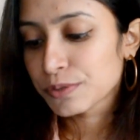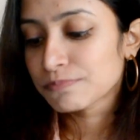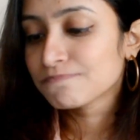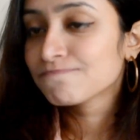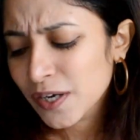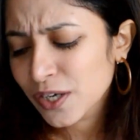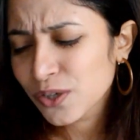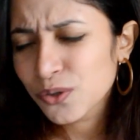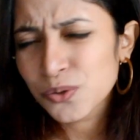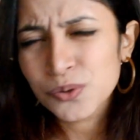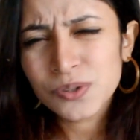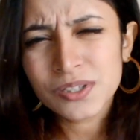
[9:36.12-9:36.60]

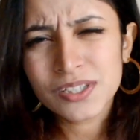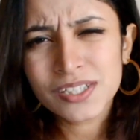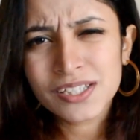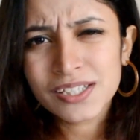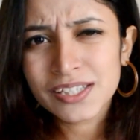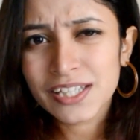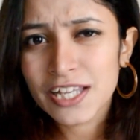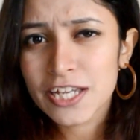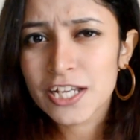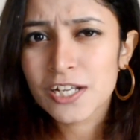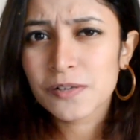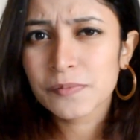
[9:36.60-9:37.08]
I don't think
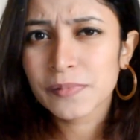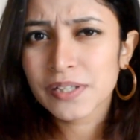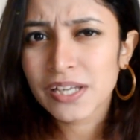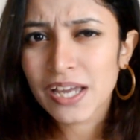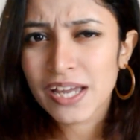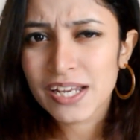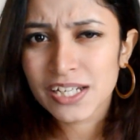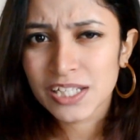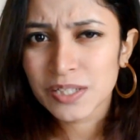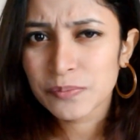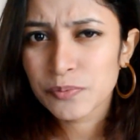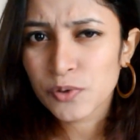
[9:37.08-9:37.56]
there will be
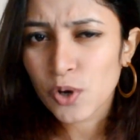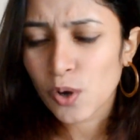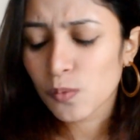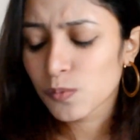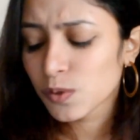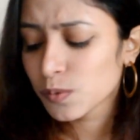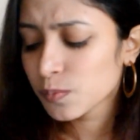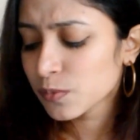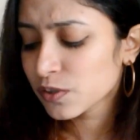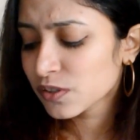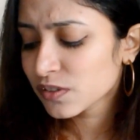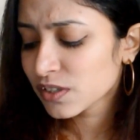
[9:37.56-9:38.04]
any
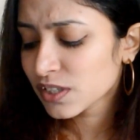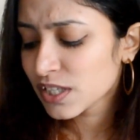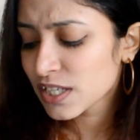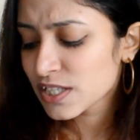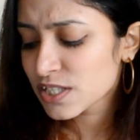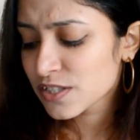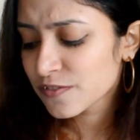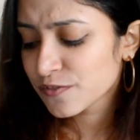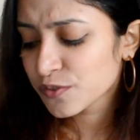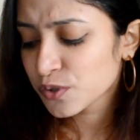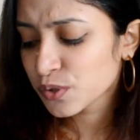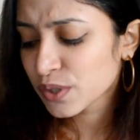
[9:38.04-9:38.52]
problem in case
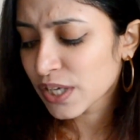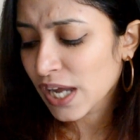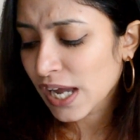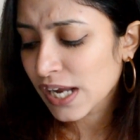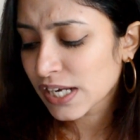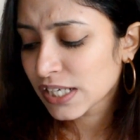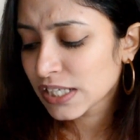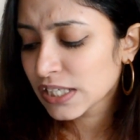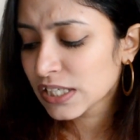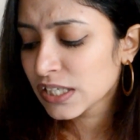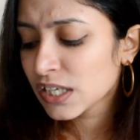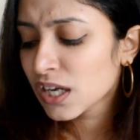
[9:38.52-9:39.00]
if you
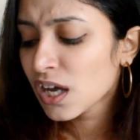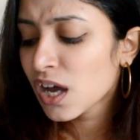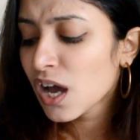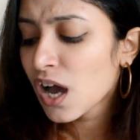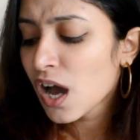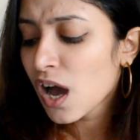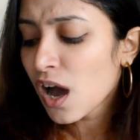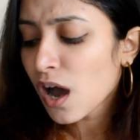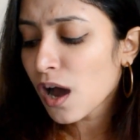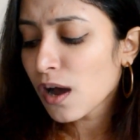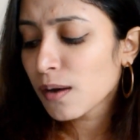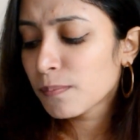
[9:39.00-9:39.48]
carry
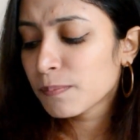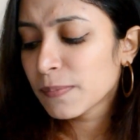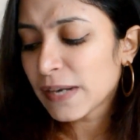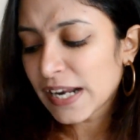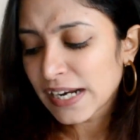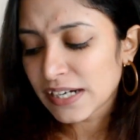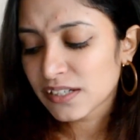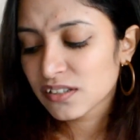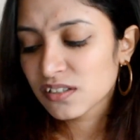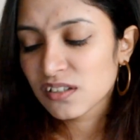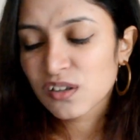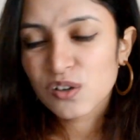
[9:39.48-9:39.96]
a
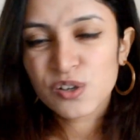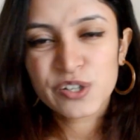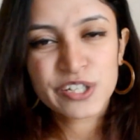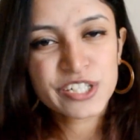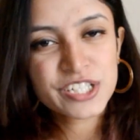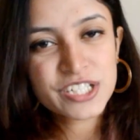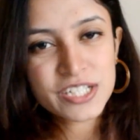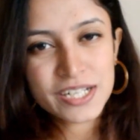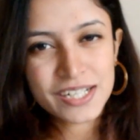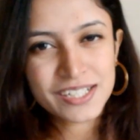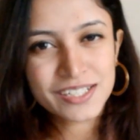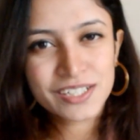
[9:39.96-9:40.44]
blender or a
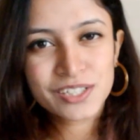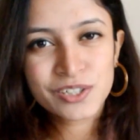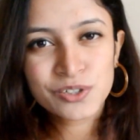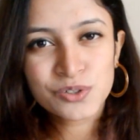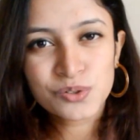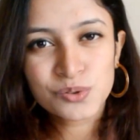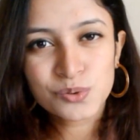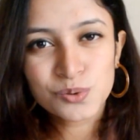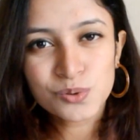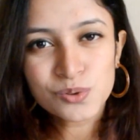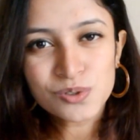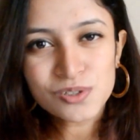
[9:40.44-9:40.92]
shading
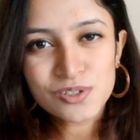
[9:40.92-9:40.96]
tool.